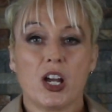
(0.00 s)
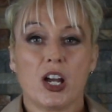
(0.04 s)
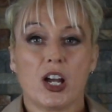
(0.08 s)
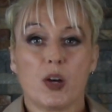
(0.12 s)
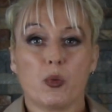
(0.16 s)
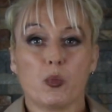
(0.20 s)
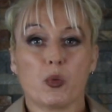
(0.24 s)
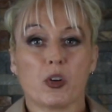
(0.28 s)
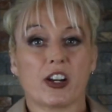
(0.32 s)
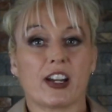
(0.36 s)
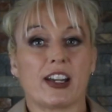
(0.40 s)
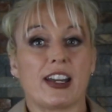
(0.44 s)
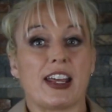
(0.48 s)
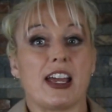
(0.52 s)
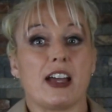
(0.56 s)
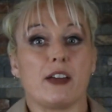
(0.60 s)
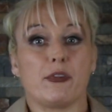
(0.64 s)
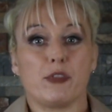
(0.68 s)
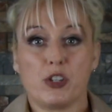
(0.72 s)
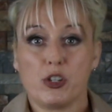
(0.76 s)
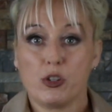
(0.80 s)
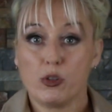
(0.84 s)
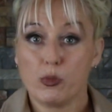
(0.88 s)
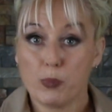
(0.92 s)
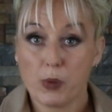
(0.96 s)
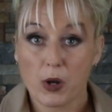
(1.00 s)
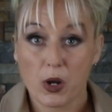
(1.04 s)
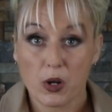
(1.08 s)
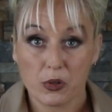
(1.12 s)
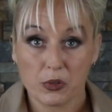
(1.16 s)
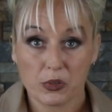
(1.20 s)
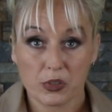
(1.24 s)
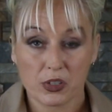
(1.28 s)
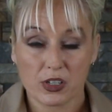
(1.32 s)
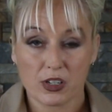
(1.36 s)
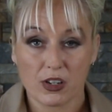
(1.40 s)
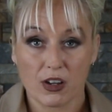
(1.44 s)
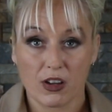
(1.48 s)
We're going to have you
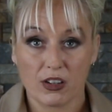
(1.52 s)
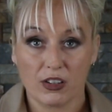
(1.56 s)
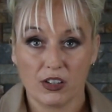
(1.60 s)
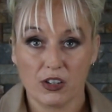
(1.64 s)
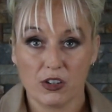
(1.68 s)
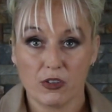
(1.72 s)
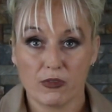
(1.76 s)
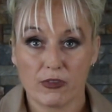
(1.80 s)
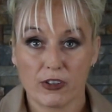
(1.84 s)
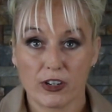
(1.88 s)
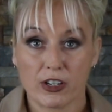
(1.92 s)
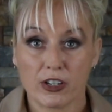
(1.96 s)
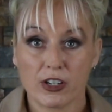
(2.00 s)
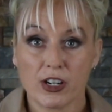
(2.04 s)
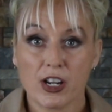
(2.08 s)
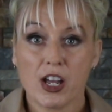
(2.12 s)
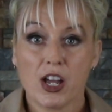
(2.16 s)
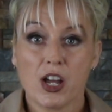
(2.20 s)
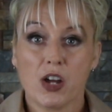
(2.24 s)
post all over.